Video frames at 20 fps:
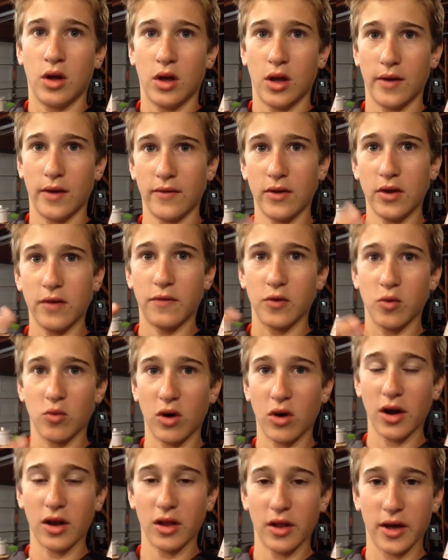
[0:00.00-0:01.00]
even if you
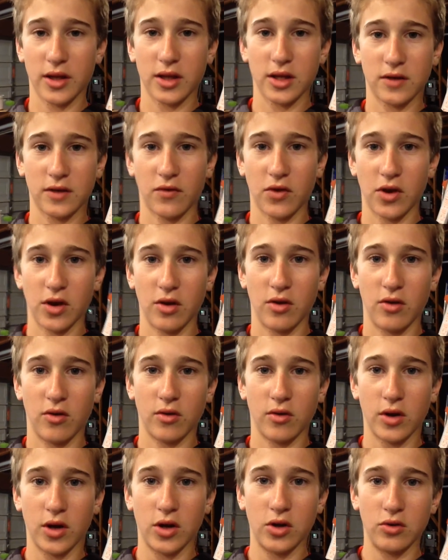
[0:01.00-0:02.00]
want to like this
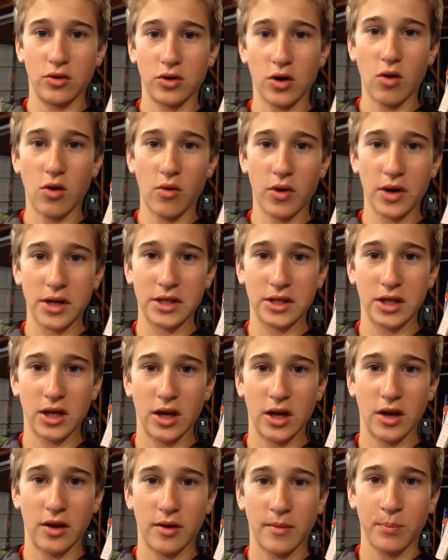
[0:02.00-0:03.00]
video and you don't want to
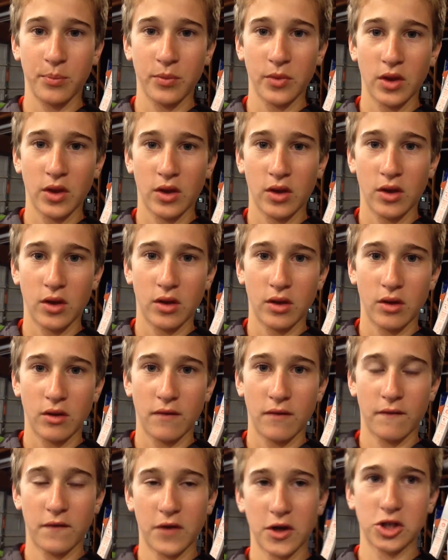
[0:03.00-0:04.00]
see
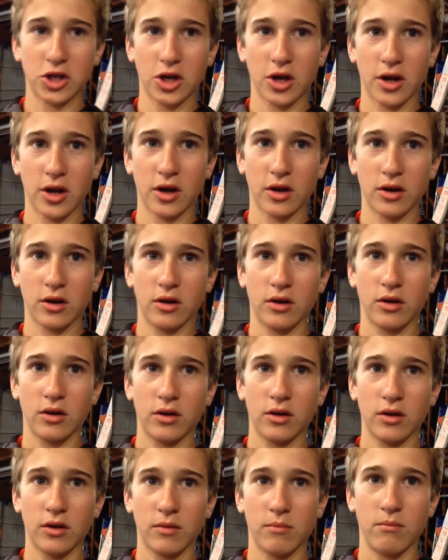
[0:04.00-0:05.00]
fishing,
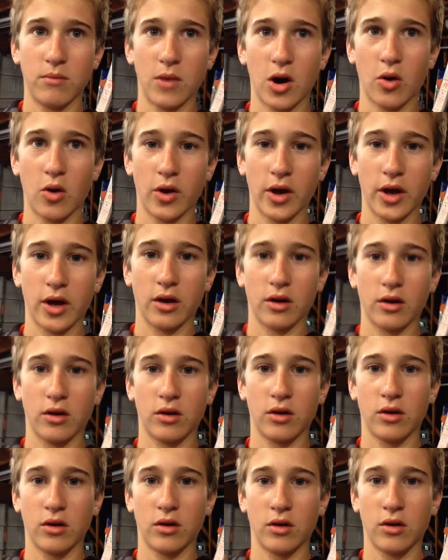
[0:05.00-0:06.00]
mowing,
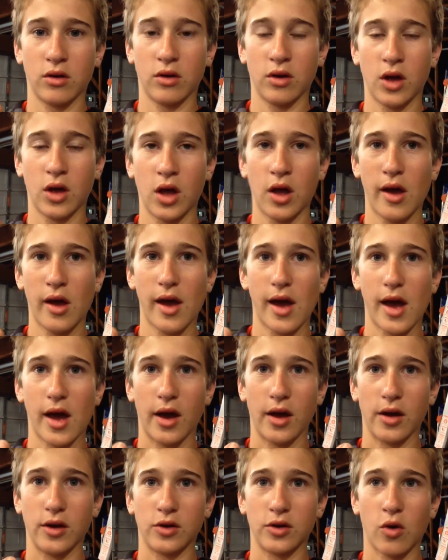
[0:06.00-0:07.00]

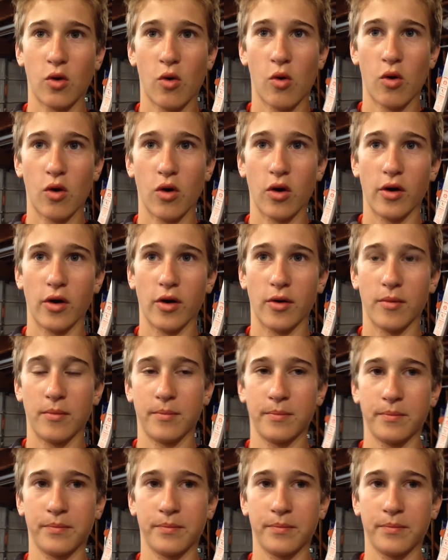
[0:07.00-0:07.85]
and or